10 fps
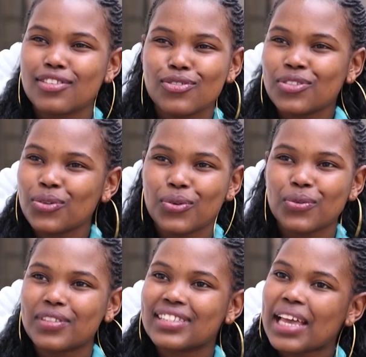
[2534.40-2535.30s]
you
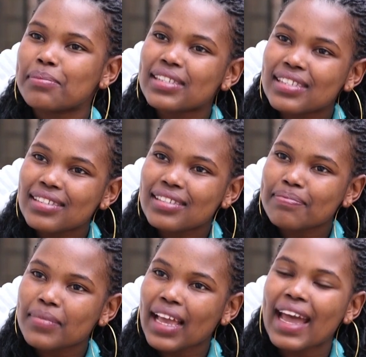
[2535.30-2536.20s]
know, times
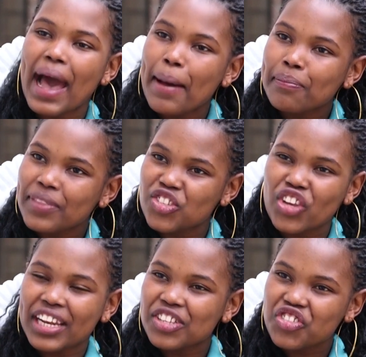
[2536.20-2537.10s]
come, they're
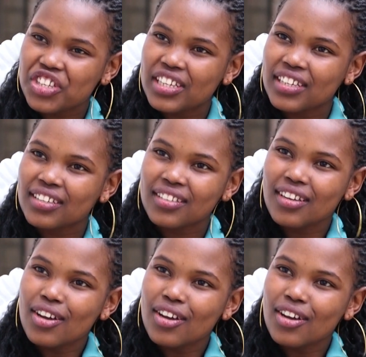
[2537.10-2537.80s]
challenging.